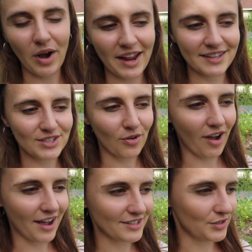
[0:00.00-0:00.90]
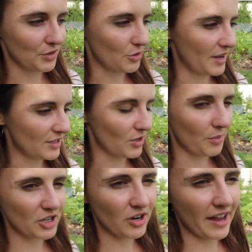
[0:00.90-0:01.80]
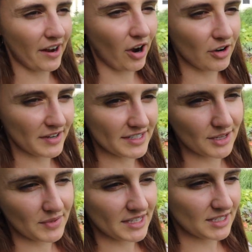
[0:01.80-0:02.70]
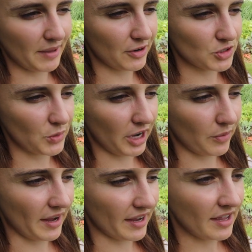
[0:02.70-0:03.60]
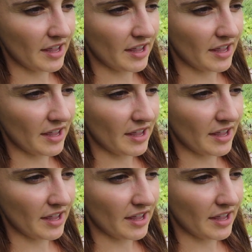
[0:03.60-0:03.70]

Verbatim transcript: bright and so hot and so humid. So I'm gonna try to harvest some of these tomatoes pretty quick.